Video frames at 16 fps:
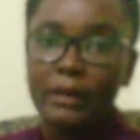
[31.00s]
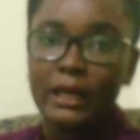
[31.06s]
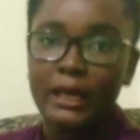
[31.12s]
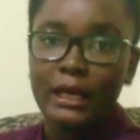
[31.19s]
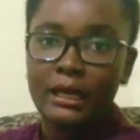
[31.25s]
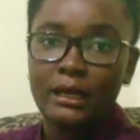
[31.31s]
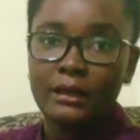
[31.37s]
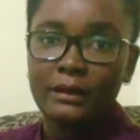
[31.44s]

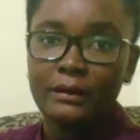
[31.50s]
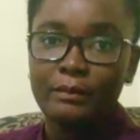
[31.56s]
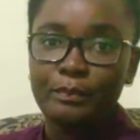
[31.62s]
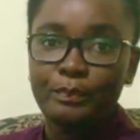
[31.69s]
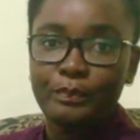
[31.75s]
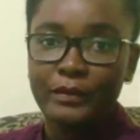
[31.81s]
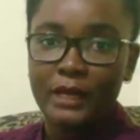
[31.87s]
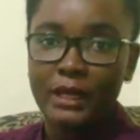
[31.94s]
again.
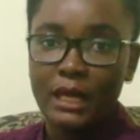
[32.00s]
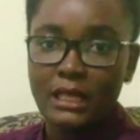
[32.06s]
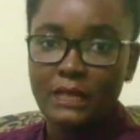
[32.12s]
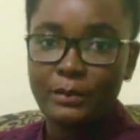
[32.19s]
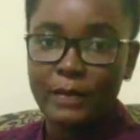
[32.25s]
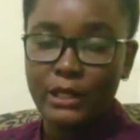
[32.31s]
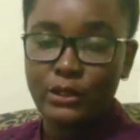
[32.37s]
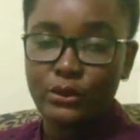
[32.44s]

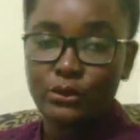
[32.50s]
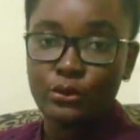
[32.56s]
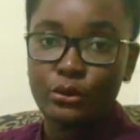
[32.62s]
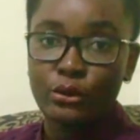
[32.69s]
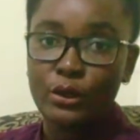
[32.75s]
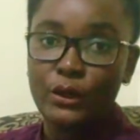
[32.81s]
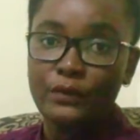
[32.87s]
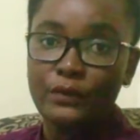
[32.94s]
It's part two
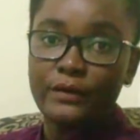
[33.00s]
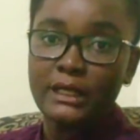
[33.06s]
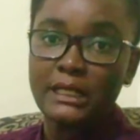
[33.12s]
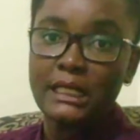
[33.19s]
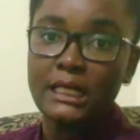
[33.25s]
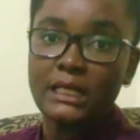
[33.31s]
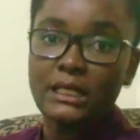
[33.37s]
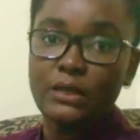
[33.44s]
of
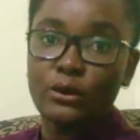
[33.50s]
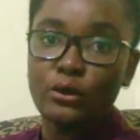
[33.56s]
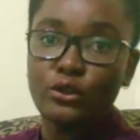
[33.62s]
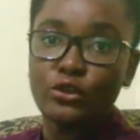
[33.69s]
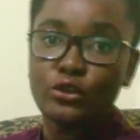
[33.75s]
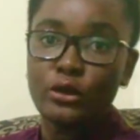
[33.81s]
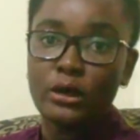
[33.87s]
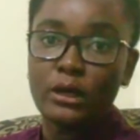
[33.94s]
fertility
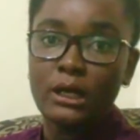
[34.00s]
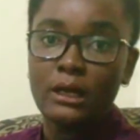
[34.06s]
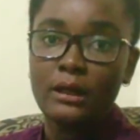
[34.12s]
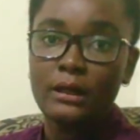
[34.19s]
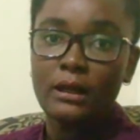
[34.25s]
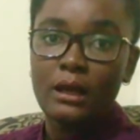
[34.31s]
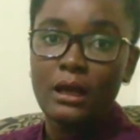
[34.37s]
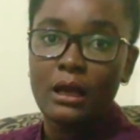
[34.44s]
control.
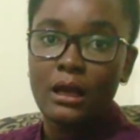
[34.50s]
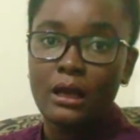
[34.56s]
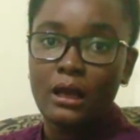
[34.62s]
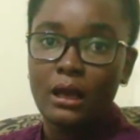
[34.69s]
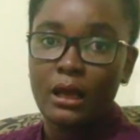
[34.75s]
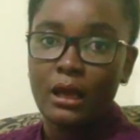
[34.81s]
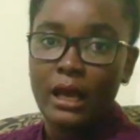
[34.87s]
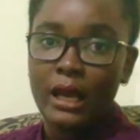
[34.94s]

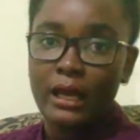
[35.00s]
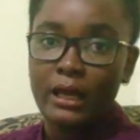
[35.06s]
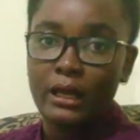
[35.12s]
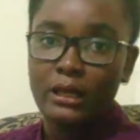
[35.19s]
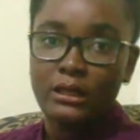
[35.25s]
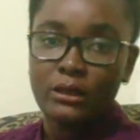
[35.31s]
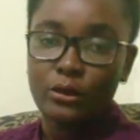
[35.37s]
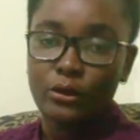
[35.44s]
I
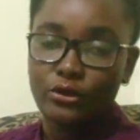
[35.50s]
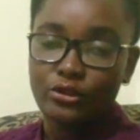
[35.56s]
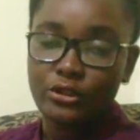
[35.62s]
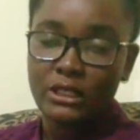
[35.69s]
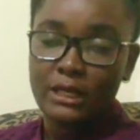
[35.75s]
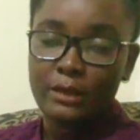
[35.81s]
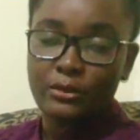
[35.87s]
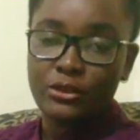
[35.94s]
is
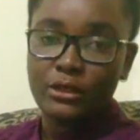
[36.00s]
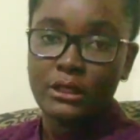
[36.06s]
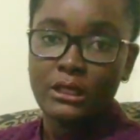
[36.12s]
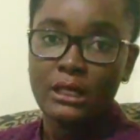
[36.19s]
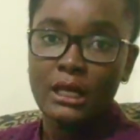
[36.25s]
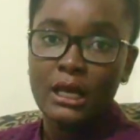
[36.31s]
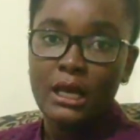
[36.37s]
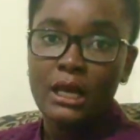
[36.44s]

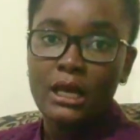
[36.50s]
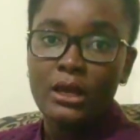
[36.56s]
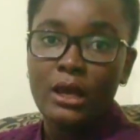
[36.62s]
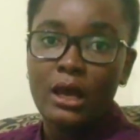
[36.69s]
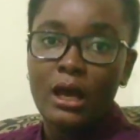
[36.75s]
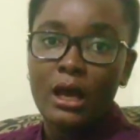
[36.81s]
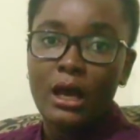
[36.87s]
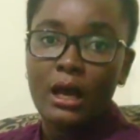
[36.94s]
contraception.
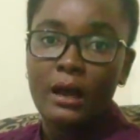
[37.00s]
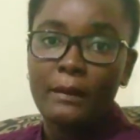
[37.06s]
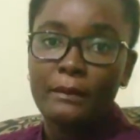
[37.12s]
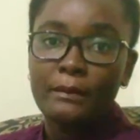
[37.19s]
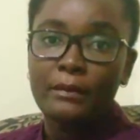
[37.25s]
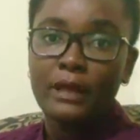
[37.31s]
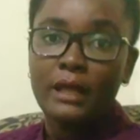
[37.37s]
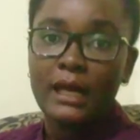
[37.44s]

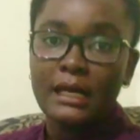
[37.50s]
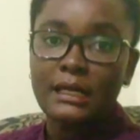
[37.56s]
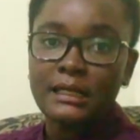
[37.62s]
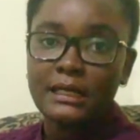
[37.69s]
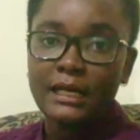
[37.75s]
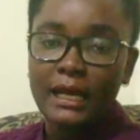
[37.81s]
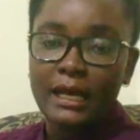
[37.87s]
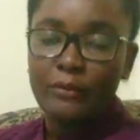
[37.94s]
Um,
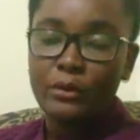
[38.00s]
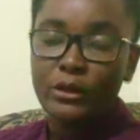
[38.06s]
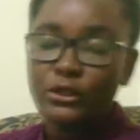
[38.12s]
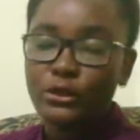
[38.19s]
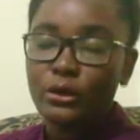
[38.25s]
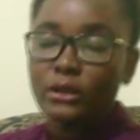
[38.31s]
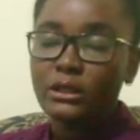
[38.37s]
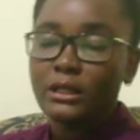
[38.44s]
last time
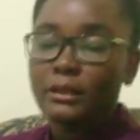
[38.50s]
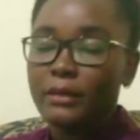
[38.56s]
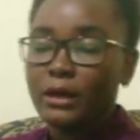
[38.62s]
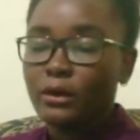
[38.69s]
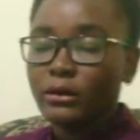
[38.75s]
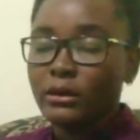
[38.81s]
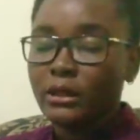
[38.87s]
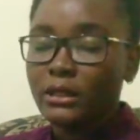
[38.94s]
we talked
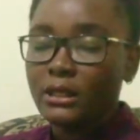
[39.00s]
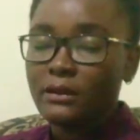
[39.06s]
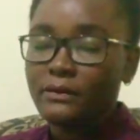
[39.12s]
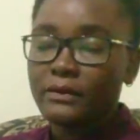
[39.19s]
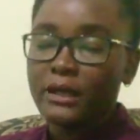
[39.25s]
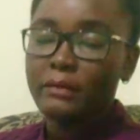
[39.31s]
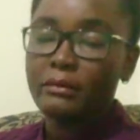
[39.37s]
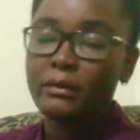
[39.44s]
about the
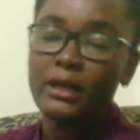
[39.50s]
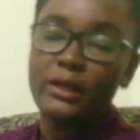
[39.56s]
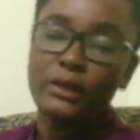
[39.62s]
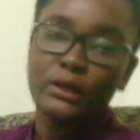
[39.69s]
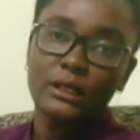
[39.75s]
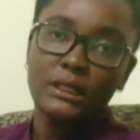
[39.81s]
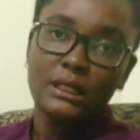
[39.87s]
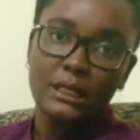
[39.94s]
different
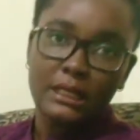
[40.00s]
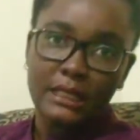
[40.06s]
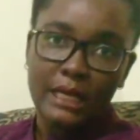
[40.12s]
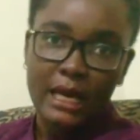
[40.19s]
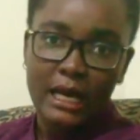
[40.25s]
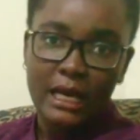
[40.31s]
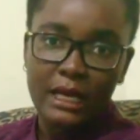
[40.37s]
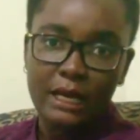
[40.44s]
methods, the
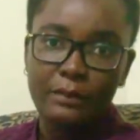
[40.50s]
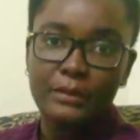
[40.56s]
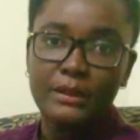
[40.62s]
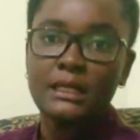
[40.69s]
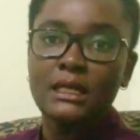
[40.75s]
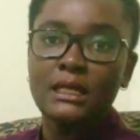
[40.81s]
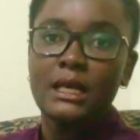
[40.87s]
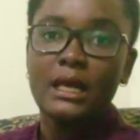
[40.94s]

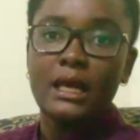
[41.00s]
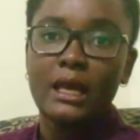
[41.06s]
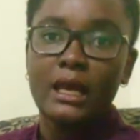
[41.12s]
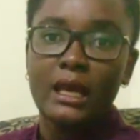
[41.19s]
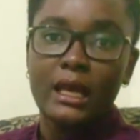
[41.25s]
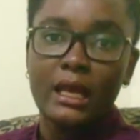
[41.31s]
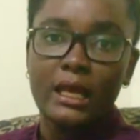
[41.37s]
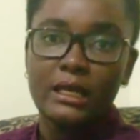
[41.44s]
types,
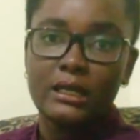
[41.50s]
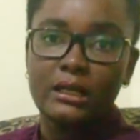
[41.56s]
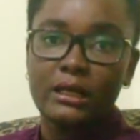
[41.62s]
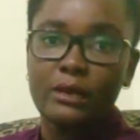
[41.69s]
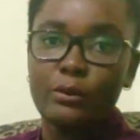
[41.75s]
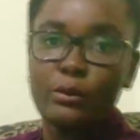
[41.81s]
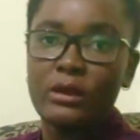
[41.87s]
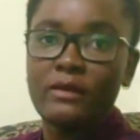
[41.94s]
and
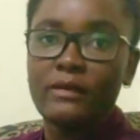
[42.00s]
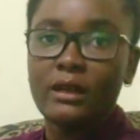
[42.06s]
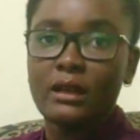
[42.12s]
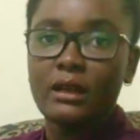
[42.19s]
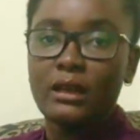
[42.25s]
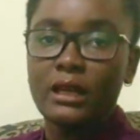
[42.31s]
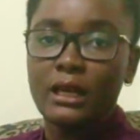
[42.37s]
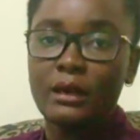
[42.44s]
we
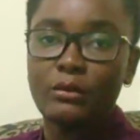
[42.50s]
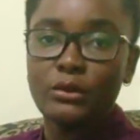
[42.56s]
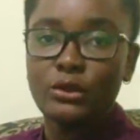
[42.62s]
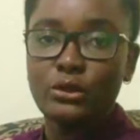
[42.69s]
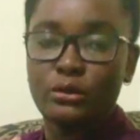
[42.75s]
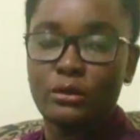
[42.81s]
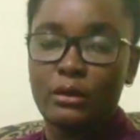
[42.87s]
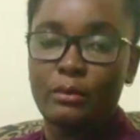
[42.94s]
even came
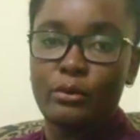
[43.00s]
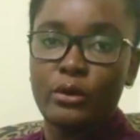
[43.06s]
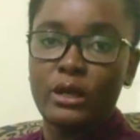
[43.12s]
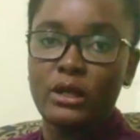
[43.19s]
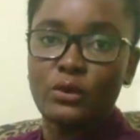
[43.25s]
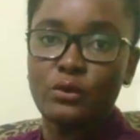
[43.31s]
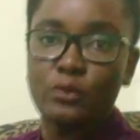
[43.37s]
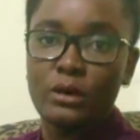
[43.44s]
to the
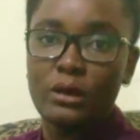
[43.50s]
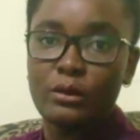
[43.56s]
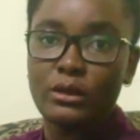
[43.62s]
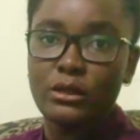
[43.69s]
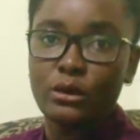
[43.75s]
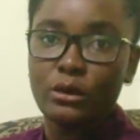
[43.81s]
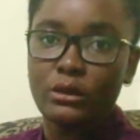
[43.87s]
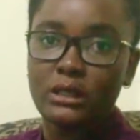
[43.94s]
point where
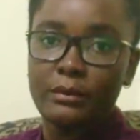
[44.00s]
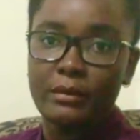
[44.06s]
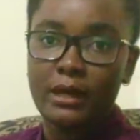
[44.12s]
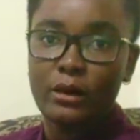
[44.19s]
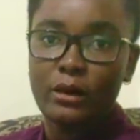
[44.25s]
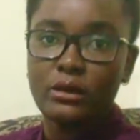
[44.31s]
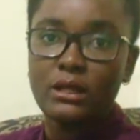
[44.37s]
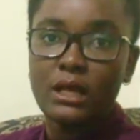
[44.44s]
we talked
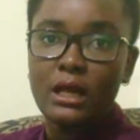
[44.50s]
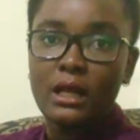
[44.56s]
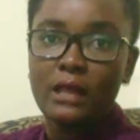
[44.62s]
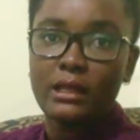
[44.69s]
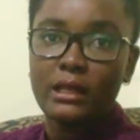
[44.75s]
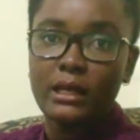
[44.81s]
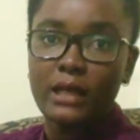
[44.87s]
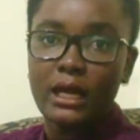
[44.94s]
about
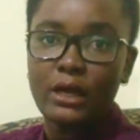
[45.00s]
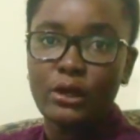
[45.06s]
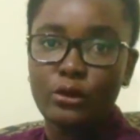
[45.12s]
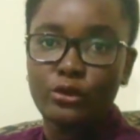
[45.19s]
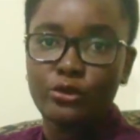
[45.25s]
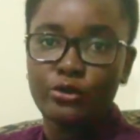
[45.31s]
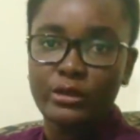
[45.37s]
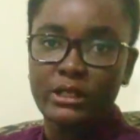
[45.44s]
the
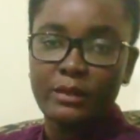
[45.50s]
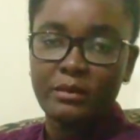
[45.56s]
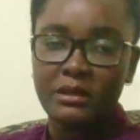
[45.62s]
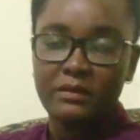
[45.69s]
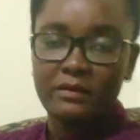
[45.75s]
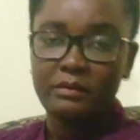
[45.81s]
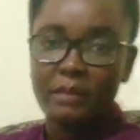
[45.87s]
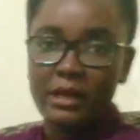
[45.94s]

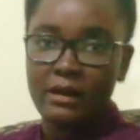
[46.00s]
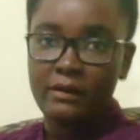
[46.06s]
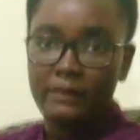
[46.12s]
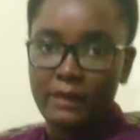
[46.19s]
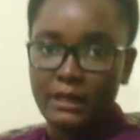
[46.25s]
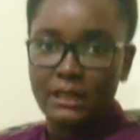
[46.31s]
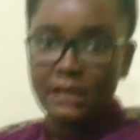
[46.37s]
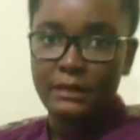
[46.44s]
non-contraceptive
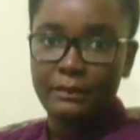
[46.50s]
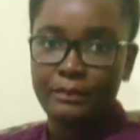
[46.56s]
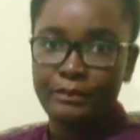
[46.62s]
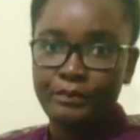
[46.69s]
benefits,